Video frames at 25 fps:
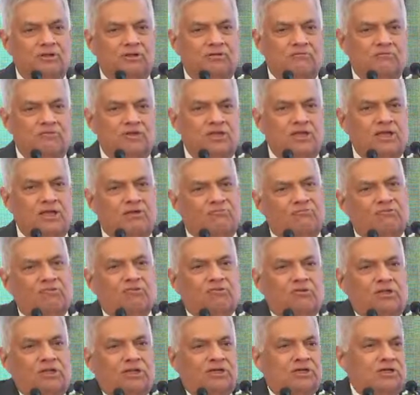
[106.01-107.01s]
We have to
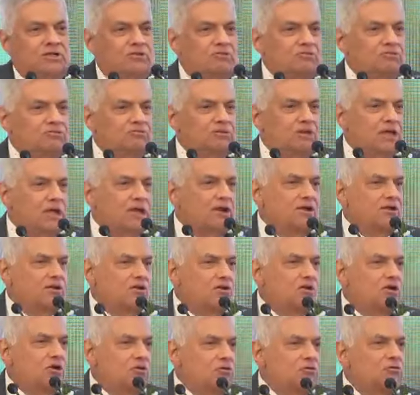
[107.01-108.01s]
learn to stand
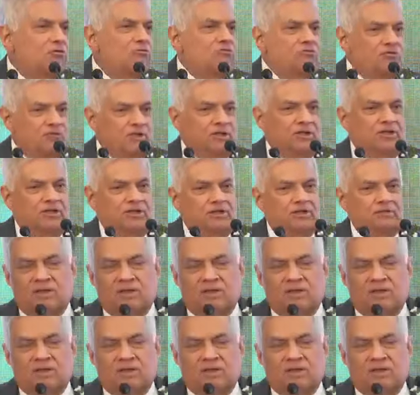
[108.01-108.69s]
on our own feet.